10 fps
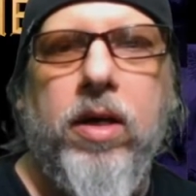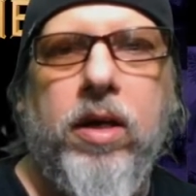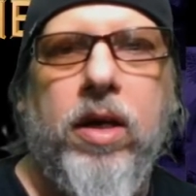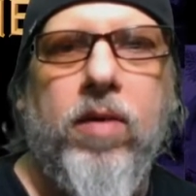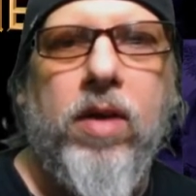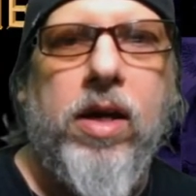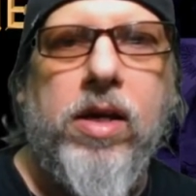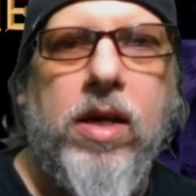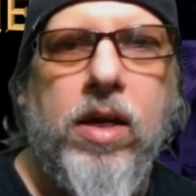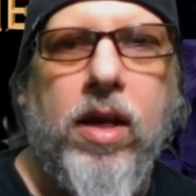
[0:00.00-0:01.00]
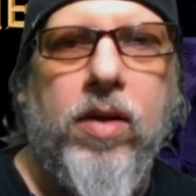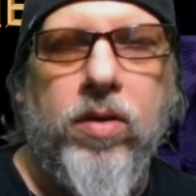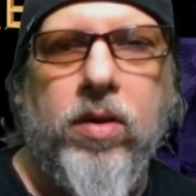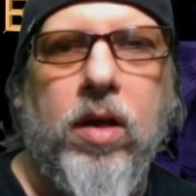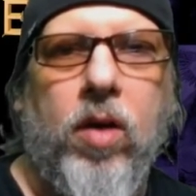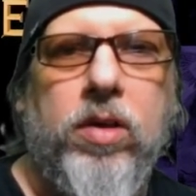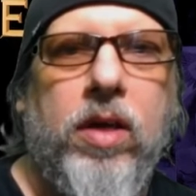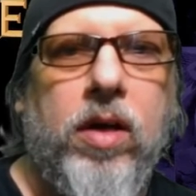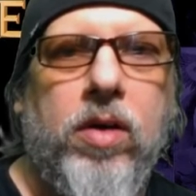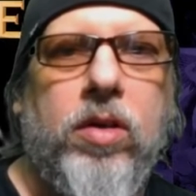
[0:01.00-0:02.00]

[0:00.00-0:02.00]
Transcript: to give an idea that there's a ghost there,